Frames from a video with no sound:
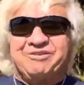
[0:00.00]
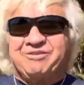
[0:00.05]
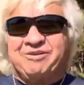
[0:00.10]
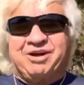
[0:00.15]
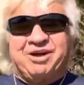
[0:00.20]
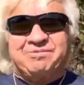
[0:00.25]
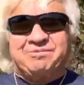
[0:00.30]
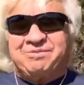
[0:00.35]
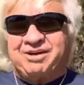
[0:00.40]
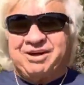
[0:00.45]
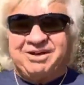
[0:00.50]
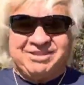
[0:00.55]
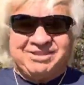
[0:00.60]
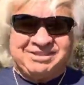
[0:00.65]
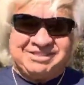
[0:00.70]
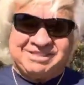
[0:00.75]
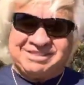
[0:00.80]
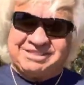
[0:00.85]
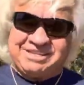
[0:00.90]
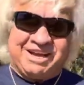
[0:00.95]
great month.
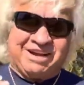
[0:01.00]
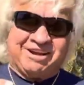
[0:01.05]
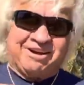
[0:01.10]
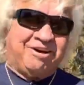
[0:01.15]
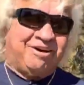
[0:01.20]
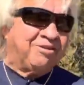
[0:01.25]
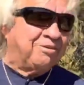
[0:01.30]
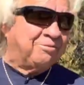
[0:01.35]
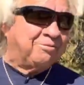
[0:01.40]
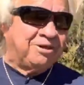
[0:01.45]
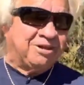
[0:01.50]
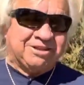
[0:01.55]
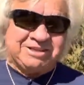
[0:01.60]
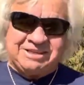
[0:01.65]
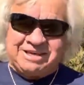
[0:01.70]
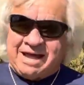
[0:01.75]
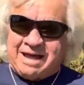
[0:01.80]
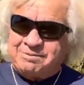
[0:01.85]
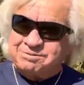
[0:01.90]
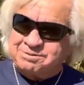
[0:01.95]
It's just like all the months.
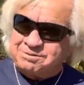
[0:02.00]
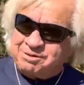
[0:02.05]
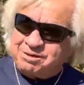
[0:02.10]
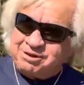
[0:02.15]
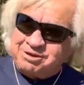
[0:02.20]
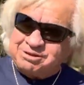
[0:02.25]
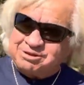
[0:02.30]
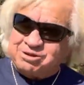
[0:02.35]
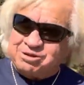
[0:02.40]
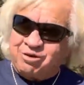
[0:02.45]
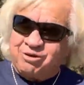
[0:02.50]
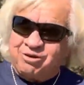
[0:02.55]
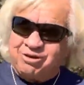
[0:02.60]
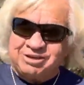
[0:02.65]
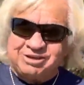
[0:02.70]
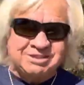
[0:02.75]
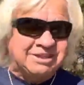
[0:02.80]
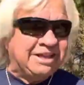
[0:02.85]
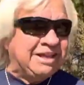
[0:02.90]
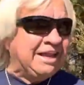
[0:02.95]
It happens to be the
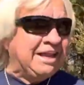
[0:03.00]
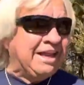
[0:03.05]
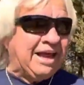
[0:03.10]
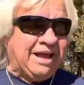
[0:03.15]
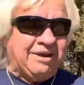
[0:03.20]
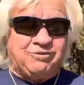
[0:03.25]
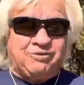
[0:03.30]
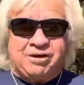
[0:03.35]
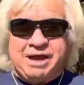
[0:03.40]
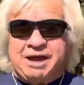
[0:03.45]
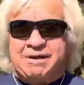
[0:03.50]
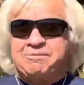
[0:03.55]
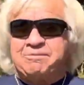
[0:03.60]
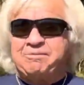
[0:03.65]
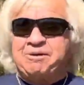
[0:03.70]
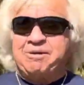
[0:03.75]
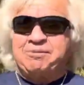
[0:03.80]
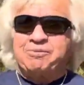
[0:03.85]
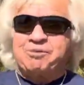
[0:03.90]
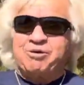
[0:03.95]
shortest. And if you happen to
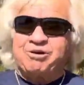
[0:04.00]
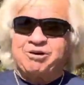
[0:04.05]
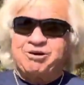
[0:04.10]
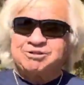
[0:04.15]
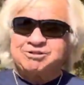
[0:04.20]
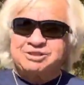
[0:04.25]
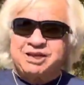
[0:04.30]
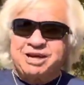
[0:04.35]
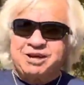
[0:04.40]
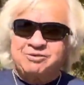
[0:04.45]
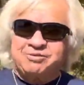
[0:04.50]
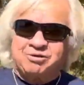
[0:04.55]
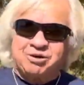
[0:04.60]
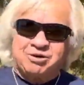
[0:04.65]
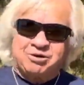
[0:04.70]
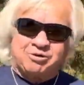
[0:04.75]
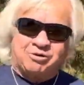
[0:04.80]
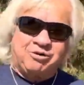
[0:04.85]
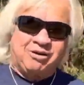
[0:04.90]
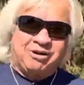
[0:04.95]
be born on
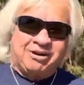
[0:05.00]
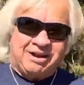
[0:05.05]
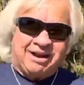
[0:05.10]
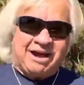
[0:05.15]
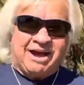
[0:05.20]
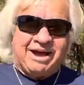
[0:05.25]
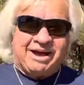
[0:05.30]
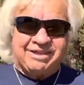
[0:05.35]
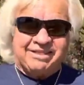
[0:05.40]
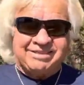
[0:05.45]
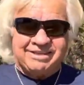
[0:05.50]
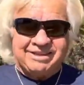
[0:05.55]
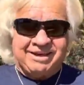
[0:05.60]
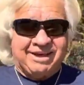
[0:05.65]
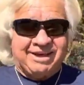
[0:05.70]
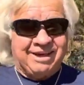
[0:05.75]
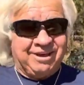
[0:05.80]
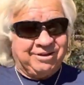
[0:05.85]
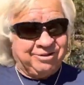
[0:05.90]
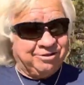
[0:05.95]
January 29th,
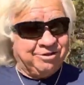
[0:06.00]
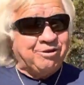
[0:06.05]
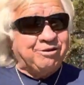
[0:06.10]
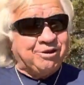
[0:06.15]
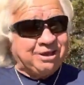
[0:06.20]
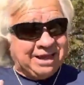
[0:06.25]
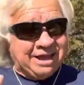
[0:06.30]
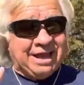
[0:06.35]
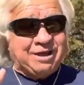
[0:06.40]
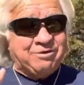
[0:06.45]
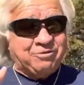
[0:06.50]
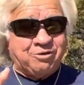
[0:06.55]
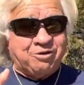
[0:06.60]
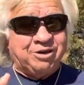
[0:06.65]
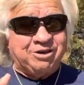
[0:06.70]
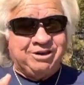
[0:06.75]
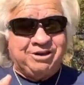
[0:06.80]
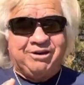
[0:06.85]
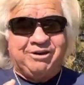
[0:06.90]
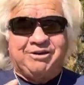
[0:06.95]
uh, you only gain
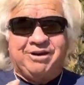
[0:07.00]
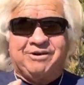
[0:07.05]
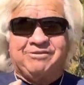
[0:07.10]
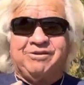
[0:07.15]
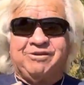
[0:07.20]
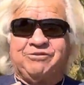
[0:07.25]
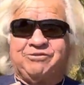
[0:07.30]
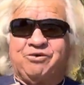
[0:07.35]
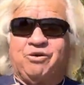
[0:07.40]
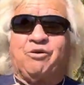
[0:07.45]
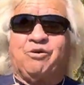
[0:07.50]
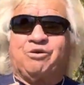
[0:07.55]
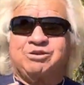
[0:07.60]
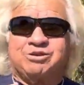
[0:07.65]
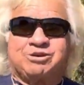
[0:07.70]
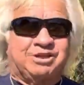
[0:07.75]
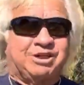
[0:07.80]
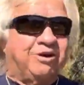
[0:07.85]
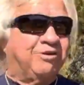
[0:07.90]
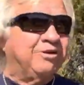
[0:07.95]
one year every four.
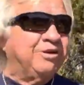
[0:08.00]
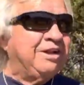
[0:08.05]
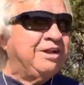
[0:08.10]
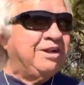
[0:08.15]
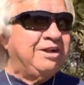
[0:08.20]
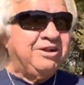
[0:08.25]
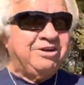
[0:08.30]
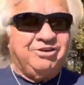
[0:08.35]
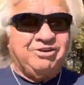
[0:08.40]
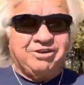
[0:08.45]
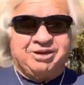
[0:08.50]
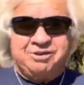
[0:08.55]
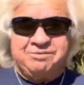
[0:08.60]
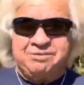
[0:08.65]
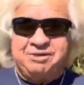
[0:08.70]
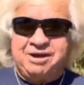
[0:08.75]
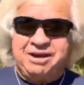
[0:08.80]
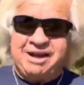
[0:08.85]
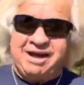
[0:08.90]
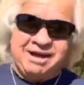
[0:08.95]
So you can
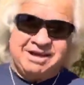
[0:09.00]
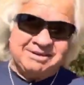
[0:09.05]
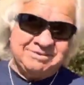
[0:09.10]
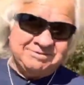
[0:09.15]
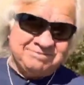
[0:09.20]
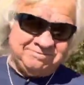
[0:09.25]
be like